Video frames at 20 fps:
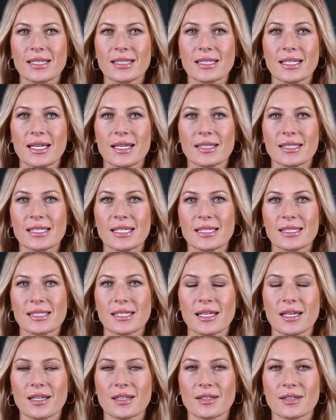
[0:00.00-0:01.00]
in
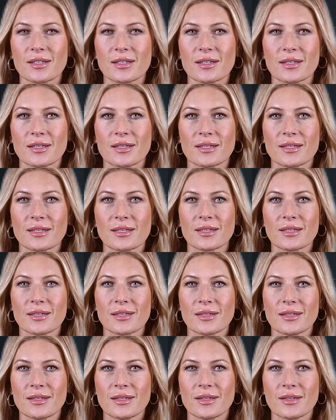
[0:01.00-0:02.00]
Camtasia,
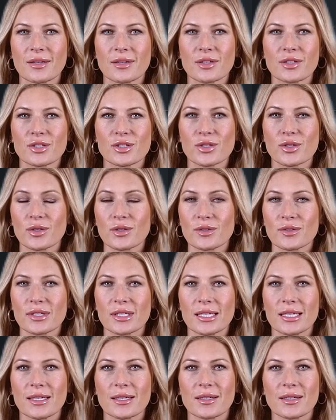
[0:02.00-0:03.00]
Control
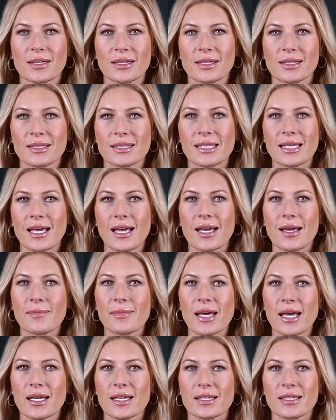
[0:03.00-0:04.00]
V. Tab
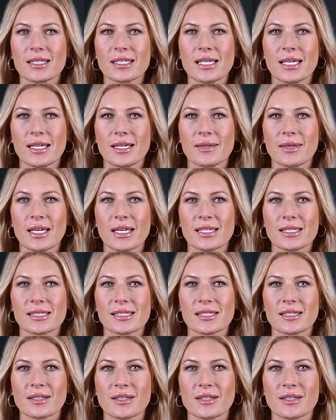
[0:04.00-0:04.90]
back in the database.